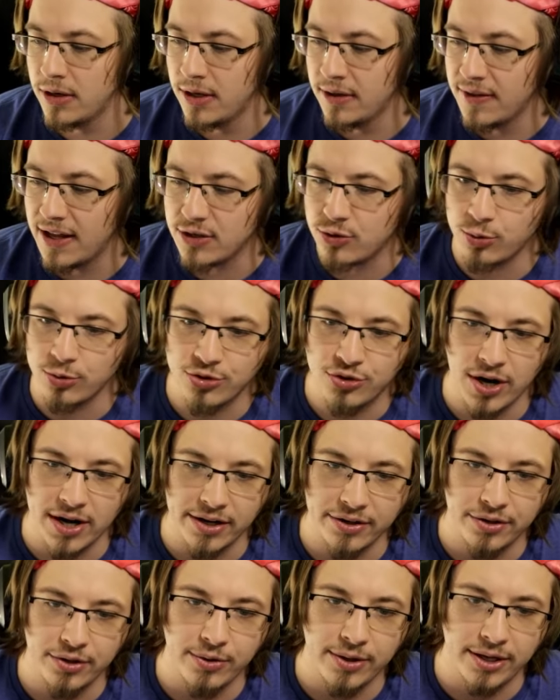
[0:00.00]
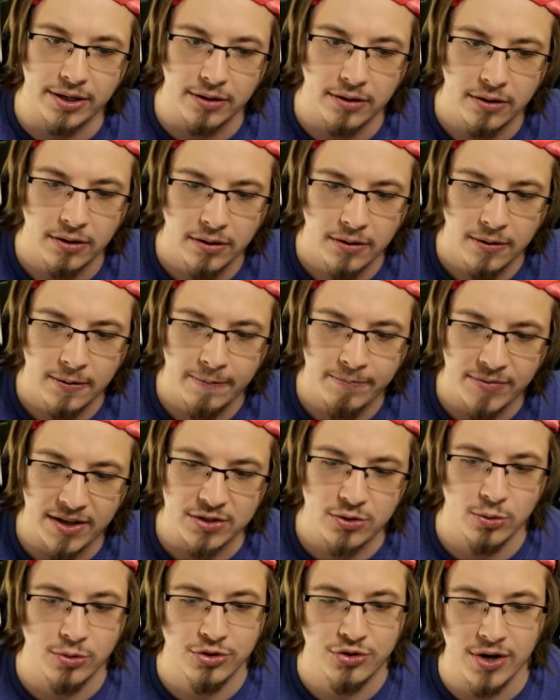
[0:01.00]
That's what we're trying to do here. That's
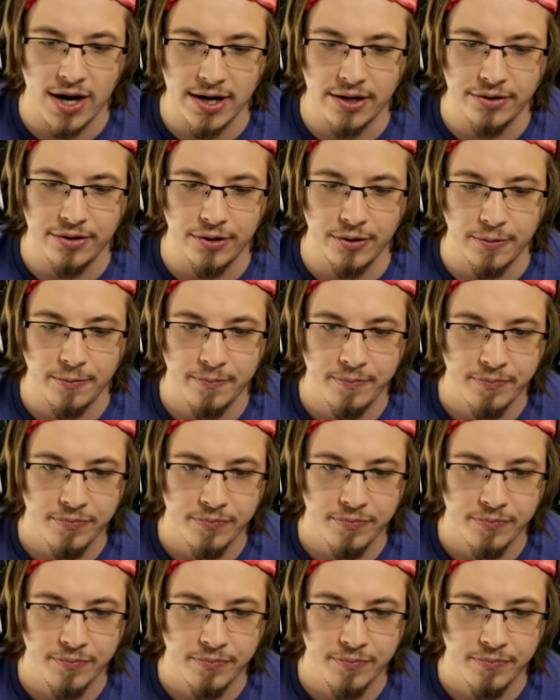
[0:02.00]
what we're trying to do.